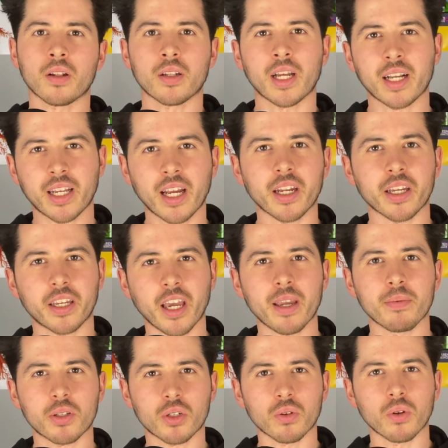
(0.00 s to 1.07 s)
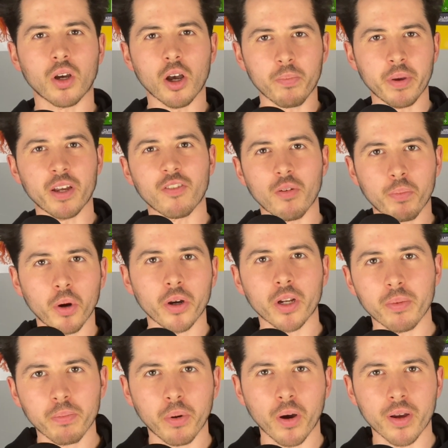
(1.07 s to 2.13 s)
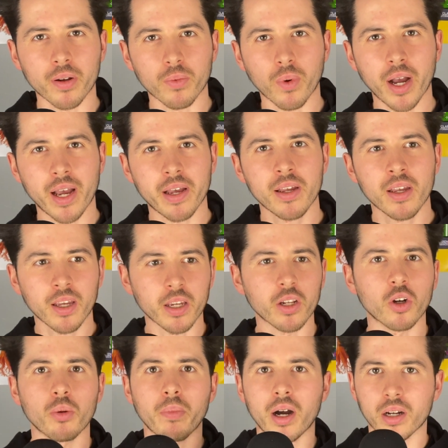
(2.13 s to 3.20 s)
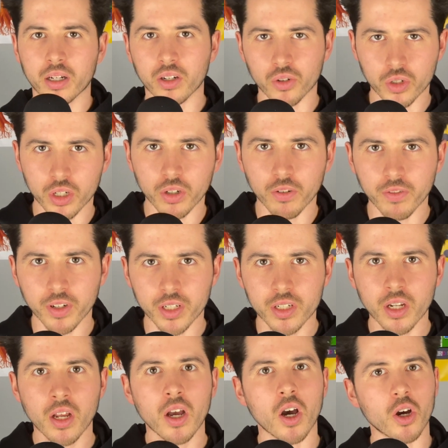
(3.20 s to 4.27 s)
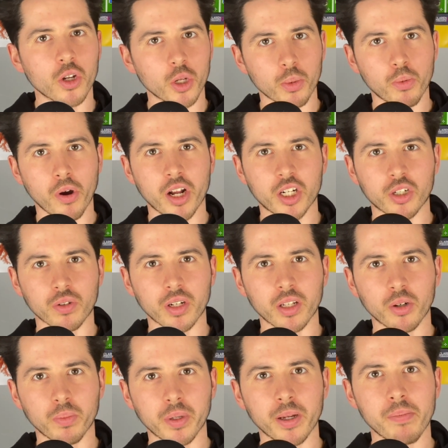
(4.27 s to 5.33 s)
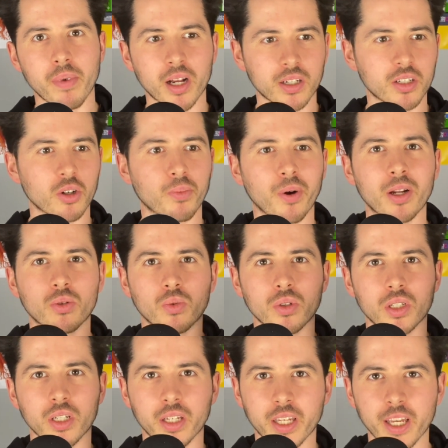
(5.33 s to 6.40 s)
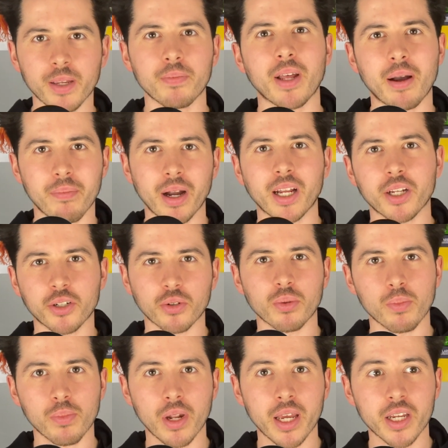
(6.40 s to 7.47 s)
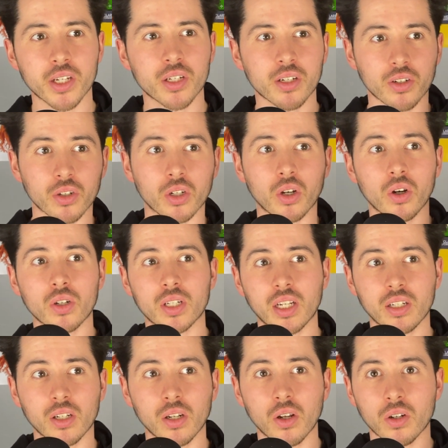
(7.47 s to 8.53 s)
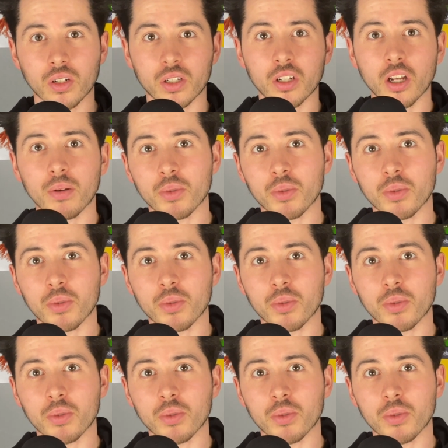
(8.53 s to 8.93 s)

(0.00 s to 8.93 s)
That kind of came to a bit of a boiling point where, you know, Marco Silva's under pressure a little bit. Marcel Brands wants to keep that manager in place because, of course, he has a long term